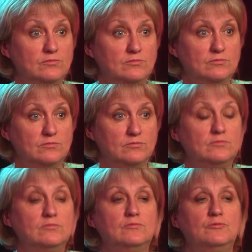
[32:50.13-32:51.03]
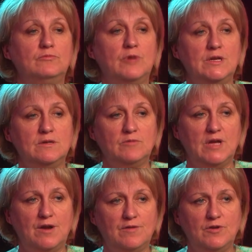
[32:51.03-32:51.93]
When we
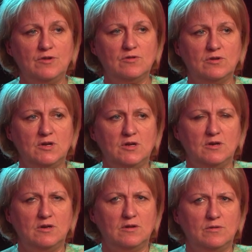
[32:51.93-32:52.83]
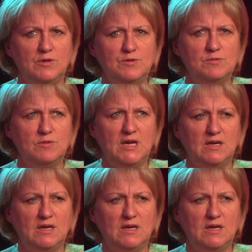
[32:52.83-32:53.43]
had her funeral. Which was weird